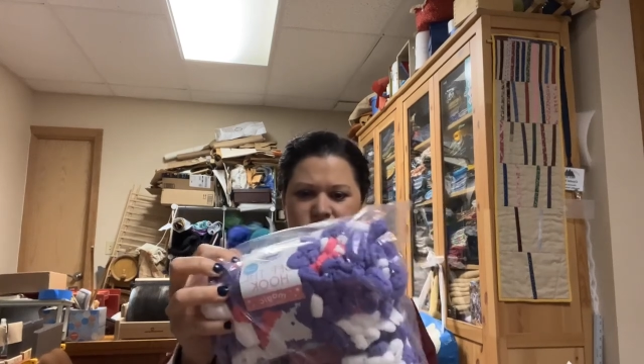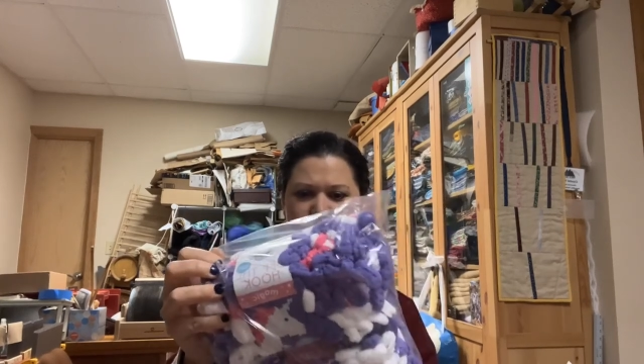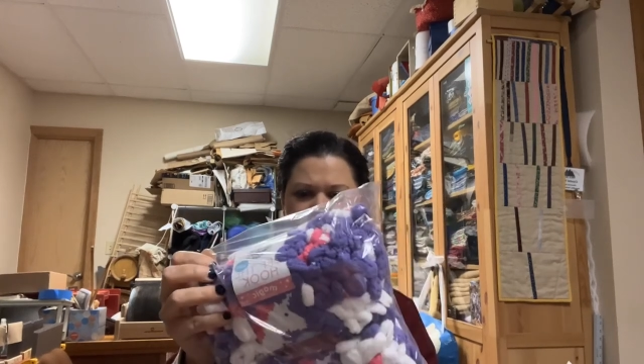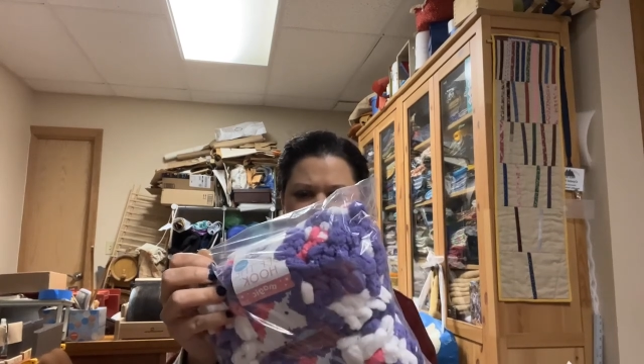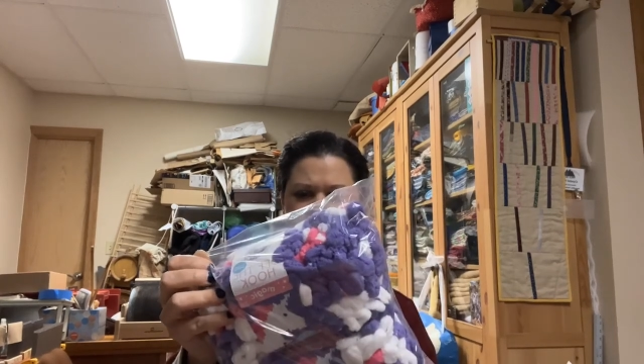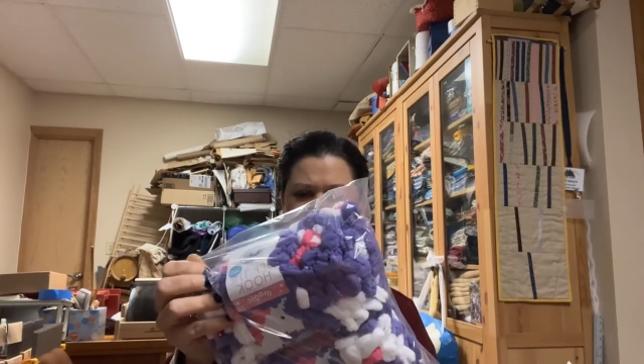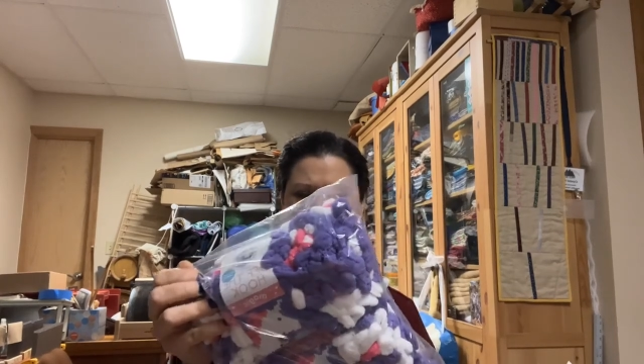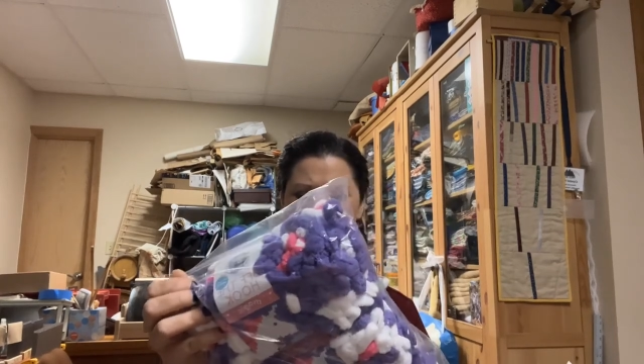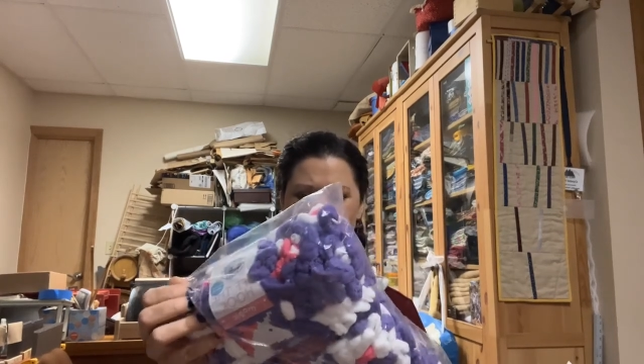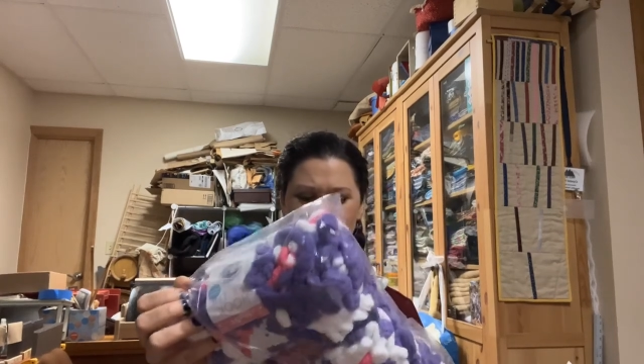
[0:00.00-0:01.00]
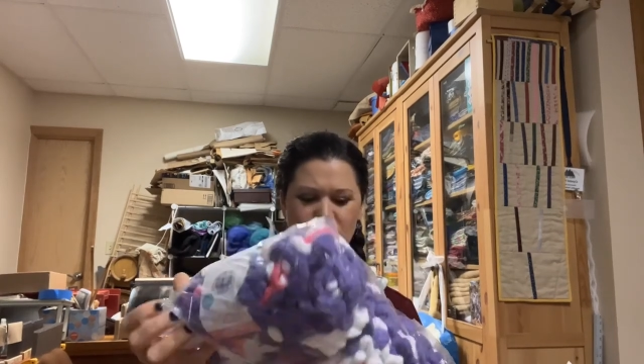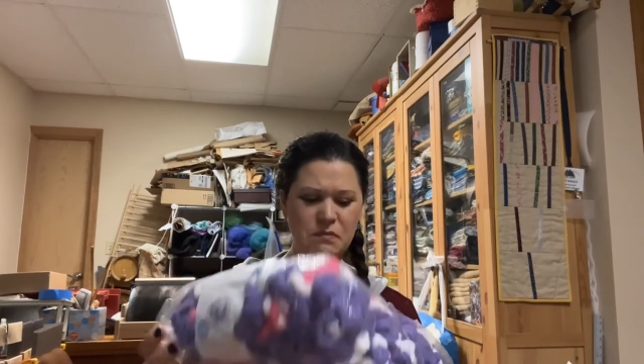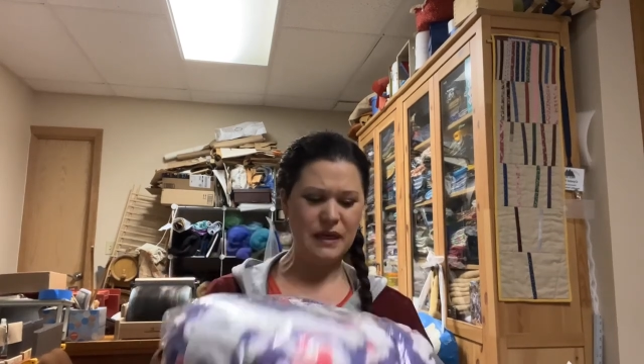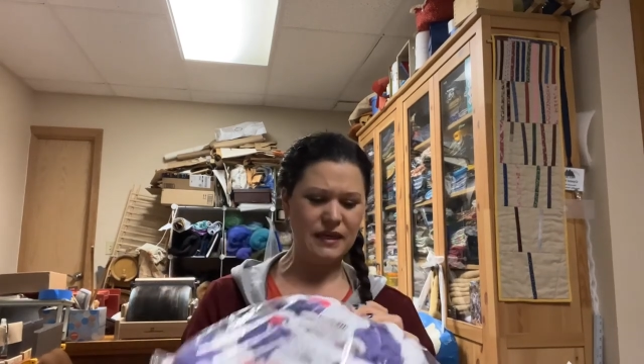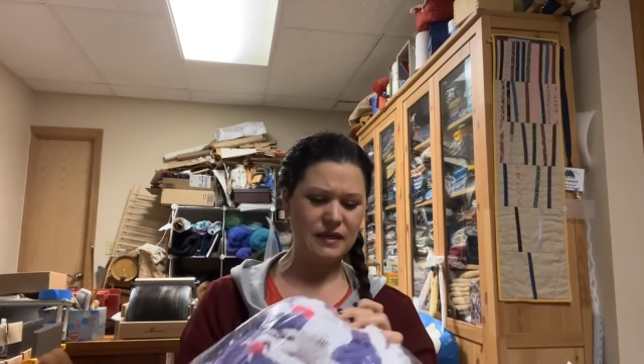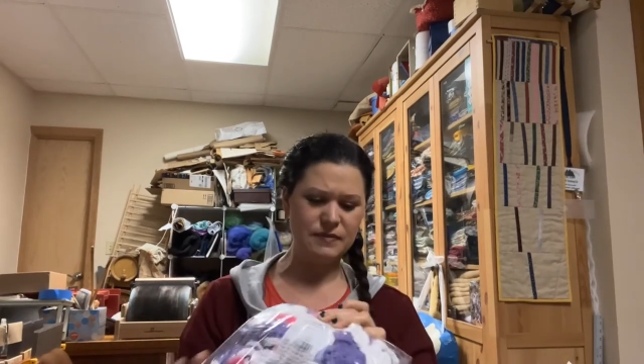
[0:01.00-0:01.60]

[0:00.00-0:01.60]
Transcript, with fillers: Except for they put this one in pink.